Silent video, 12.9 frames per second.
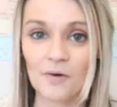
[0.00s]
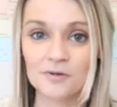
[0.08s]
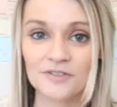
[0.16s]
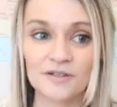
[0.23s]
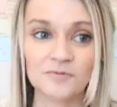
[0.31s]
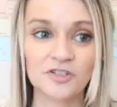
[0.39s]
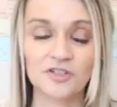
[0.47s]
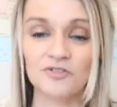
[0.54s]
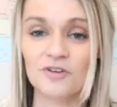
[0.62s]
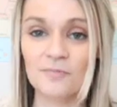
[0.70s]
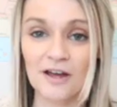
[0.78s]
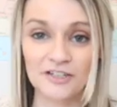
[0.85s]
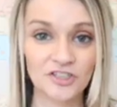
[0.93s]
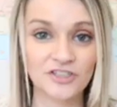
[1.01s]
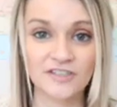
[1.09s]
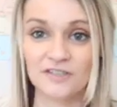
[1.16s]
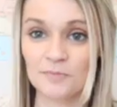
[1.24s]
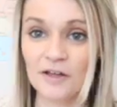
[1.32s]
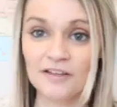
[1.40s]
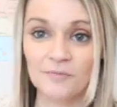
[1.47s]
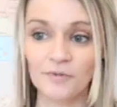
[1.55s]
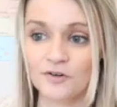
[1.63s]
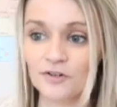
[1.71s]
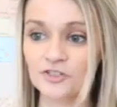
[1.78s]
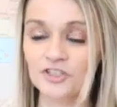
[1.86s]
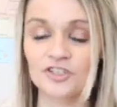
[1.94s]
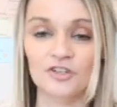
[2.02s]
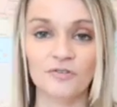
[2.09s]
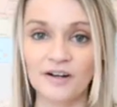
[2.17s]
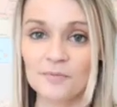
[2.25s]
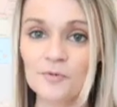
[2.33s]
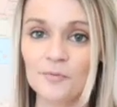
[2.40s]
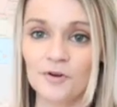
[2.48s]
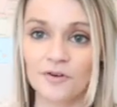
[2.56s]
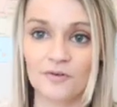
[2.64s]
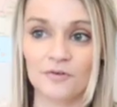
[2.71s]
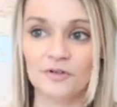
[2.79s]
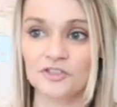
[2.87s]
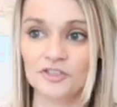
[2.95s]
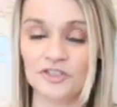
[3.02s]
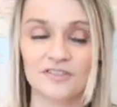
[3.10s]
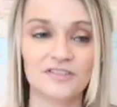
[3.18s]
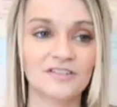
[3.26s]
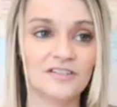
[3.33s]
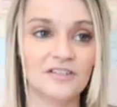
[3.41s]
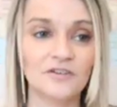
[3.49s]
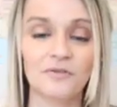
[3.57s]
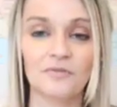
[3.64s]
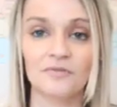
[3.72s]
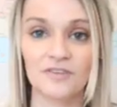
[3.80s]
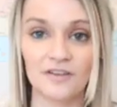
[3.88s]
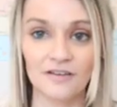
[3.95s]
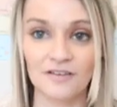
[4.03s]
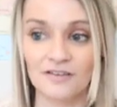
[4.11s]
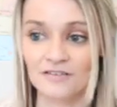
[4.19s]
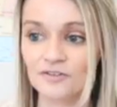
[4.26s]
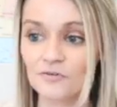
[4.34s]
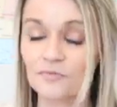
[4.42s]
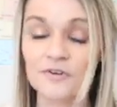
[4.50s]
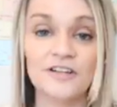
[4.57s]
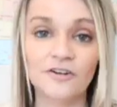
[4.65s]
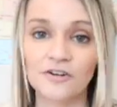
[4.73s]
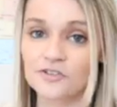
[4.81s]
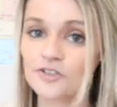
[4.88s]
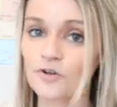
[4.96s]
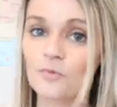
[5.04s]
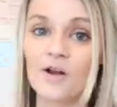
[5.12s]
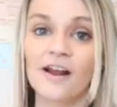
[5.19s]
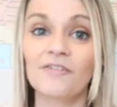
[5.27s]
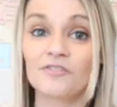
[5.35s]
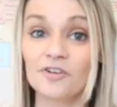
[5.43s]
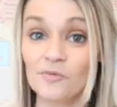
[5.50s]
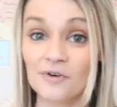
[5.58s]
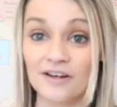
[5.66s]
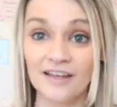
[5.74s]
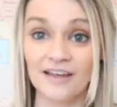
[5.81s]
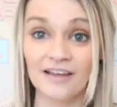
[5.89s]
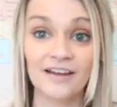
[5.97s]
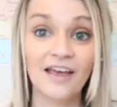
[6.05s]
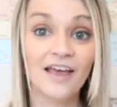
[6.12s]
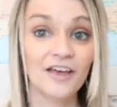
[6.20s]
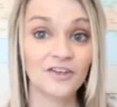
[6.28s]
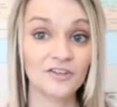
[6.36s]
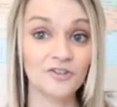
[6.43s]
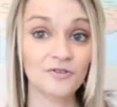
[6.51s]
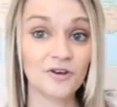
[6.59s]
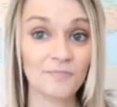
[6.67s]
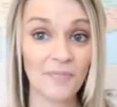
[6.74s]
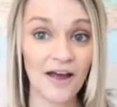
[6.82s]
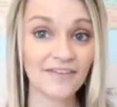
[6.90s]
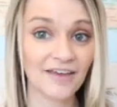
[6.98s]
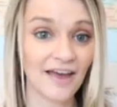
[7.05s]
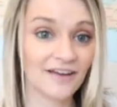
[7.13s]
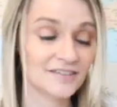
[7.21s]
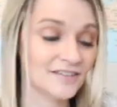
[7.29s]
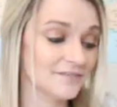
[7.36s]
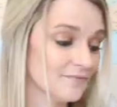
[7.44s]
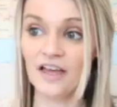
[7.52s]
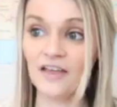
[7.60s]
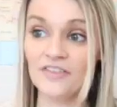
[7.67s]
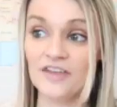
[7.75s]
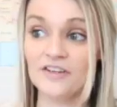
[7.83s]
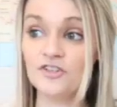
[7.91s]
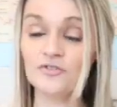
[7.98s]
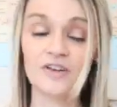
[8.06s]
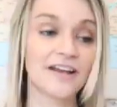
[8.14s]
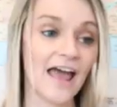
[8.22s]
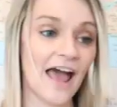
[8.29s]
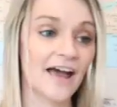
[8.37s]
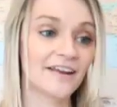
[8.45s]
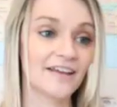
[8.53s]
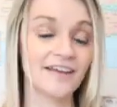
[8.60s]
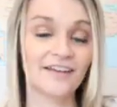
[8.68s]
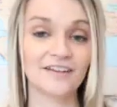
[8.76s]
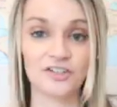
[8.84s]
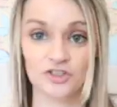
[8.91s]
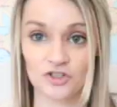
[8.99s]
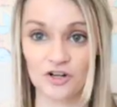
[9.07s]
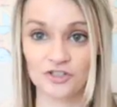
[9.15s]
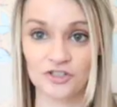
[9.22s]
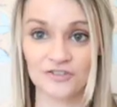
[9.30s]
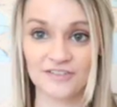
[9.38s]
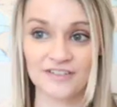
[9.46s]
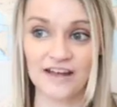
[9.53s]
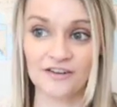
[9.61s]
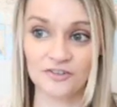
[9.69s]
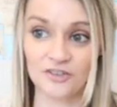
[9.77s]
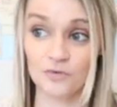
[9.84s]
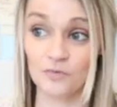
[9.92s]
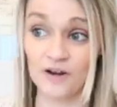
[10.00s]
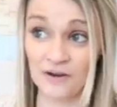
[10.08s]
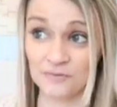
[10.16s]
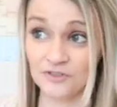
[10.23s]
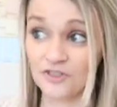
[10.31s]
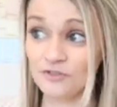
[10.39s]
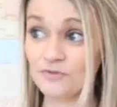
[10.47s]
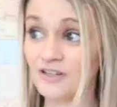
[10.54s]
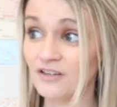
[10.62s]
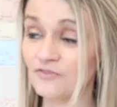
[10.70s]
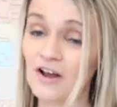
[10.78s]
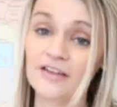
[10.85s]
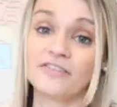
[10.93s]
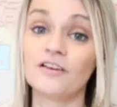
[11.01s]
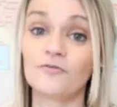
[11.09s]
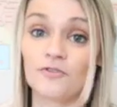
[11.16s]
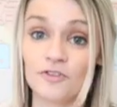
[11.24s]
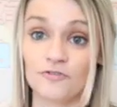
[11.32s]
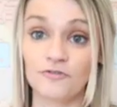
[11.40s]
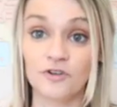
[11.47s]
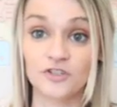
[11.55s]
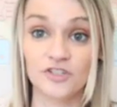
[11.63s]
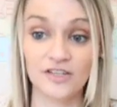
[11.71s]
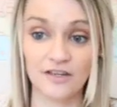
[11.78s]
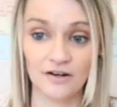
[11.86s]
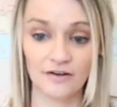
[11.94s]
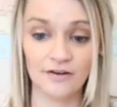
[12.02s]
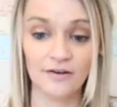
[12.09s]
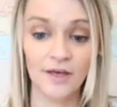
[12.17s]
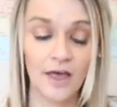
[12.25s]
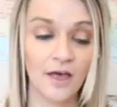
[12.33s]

whole subject. You can buy just the spelling book or just the grammar book or just, you know, the readers or whatever you want to get. You can buy that. And then you can add in structure and style. So what I was doing, I think for the first year,